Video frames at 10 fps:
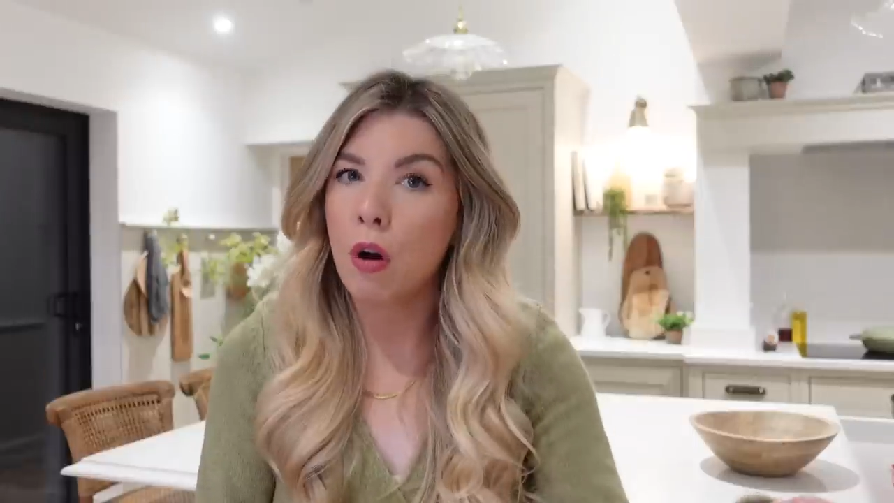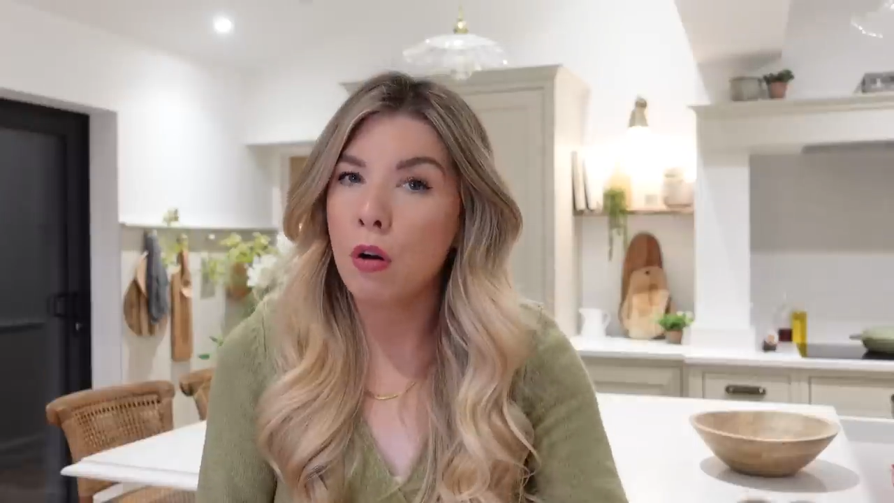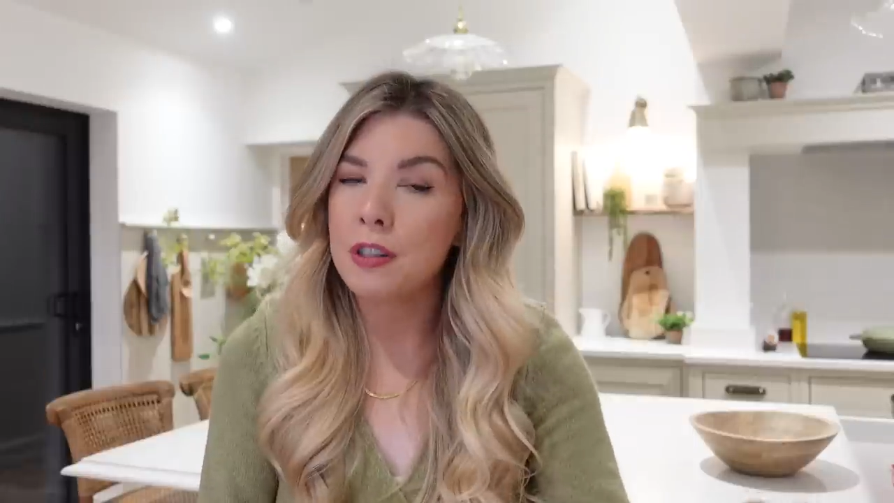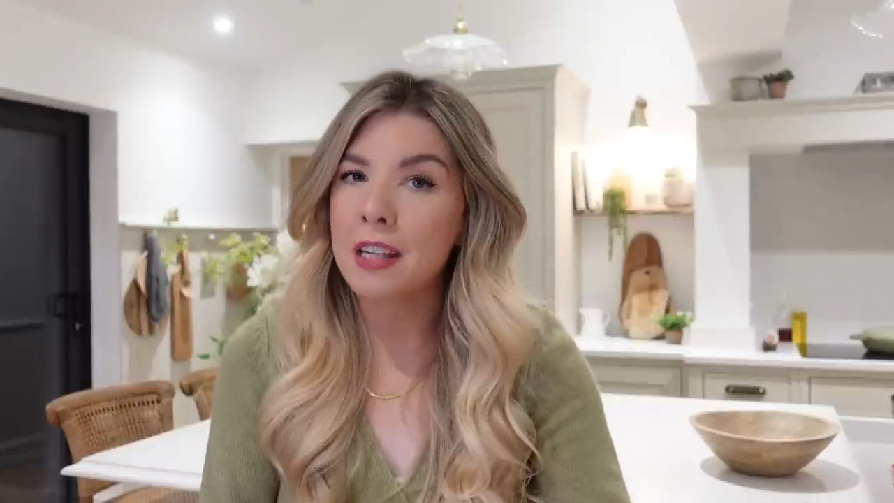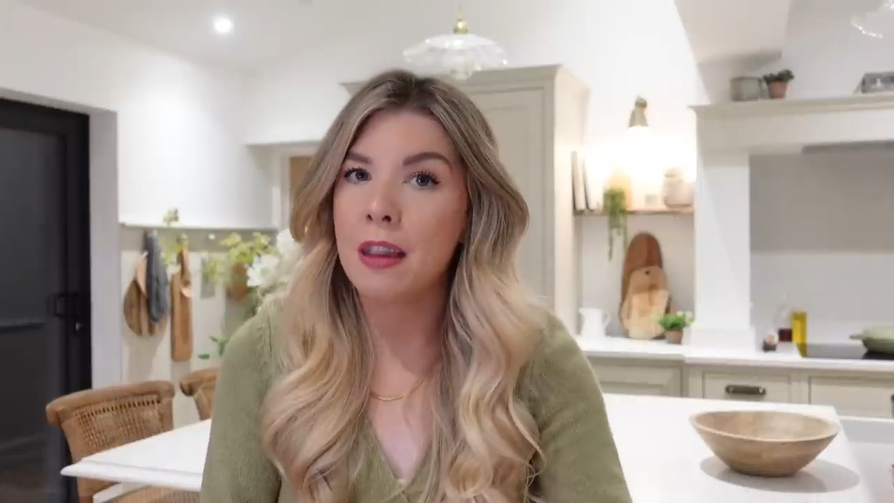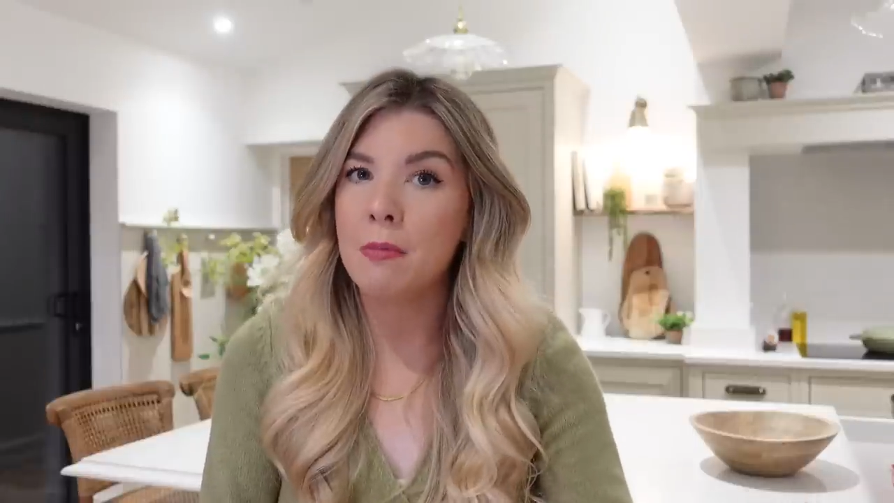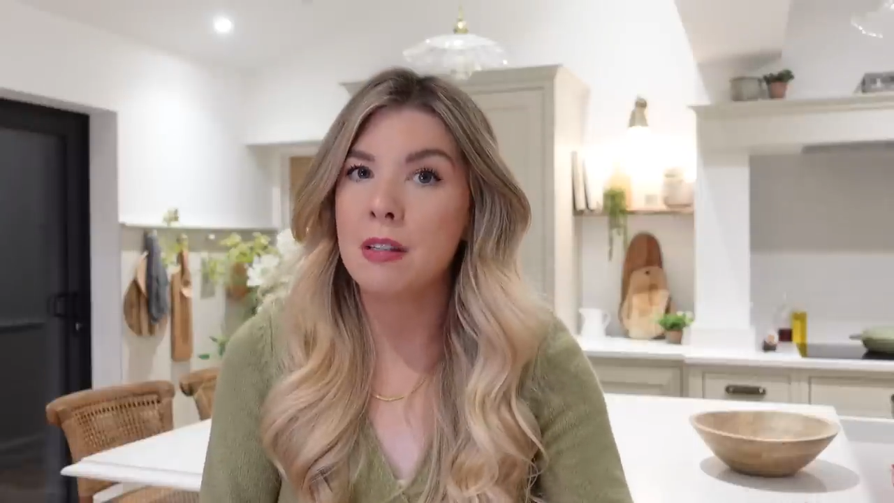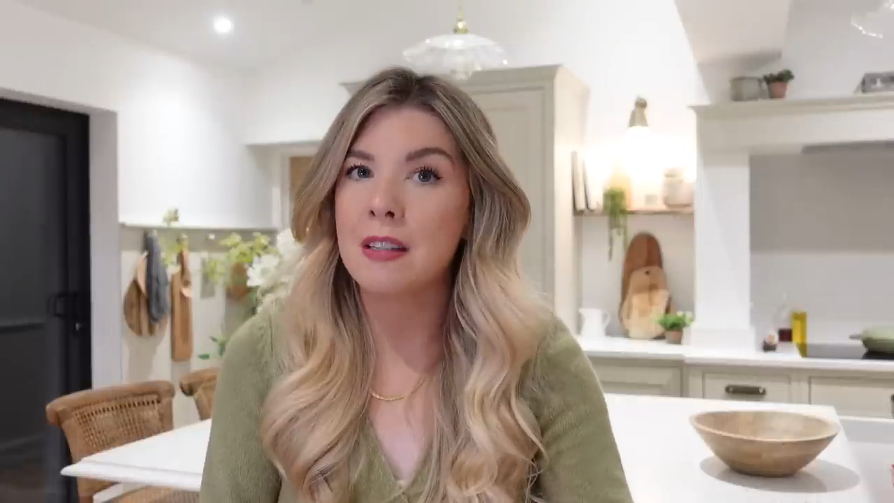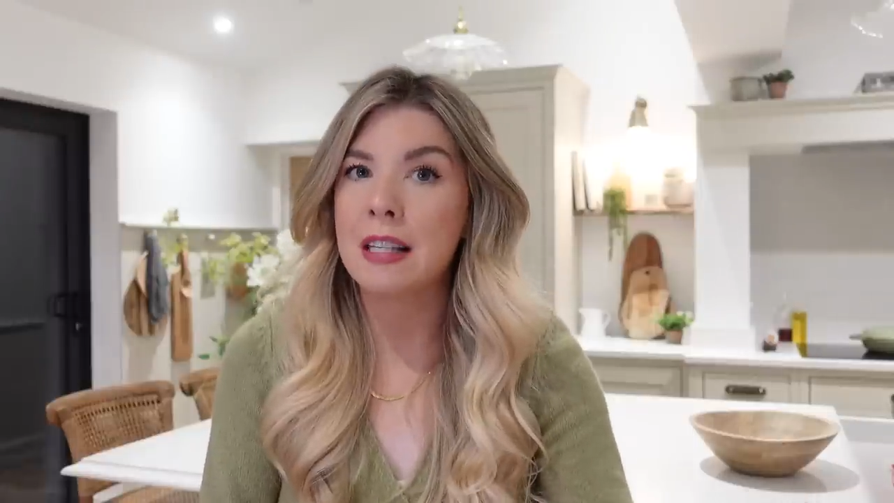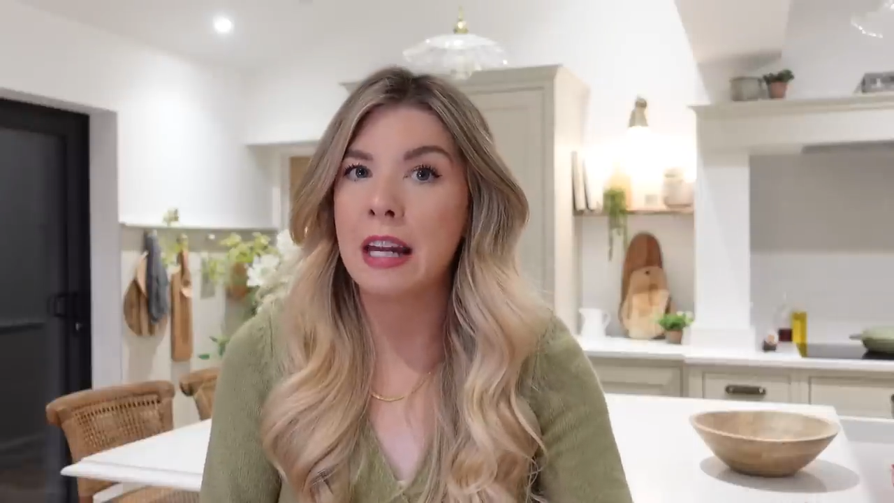cot to get them
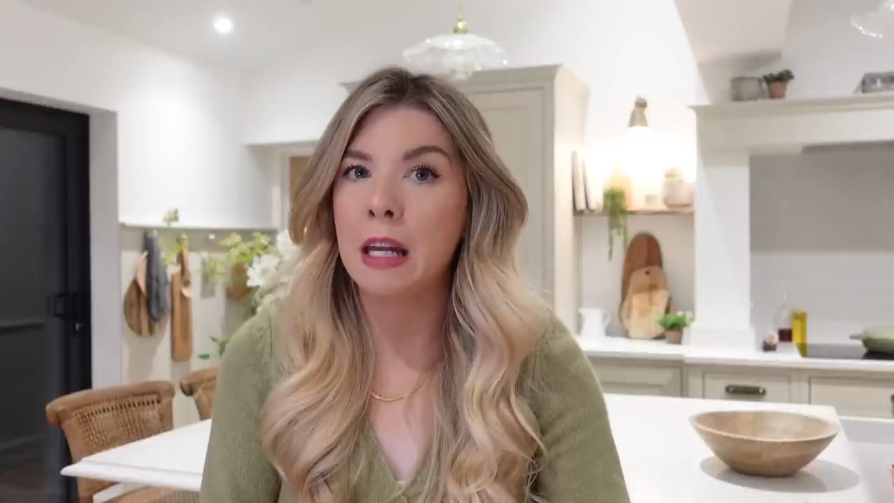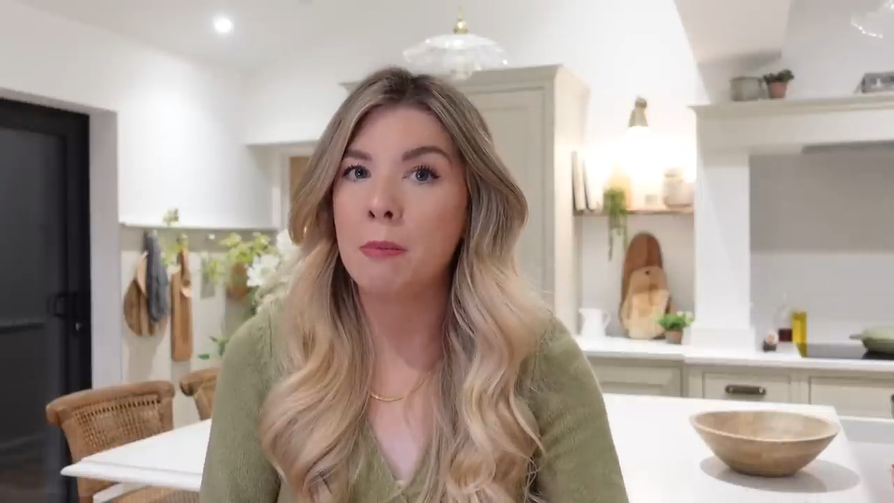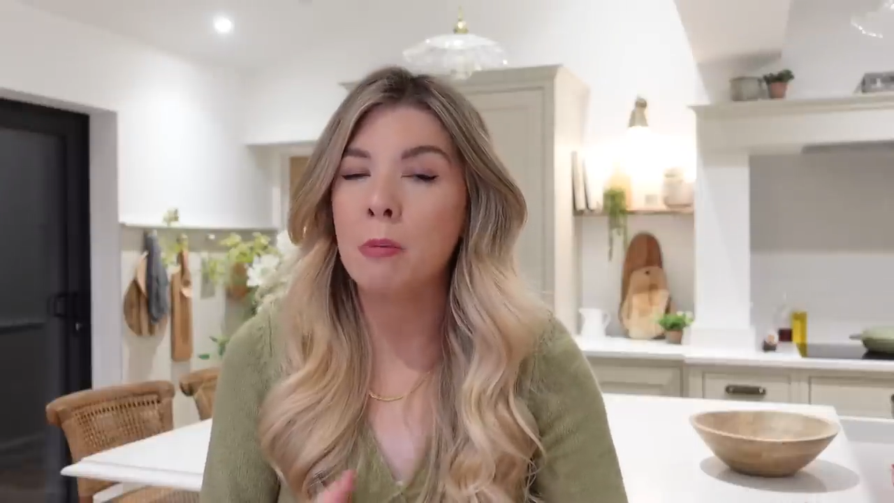to sleep,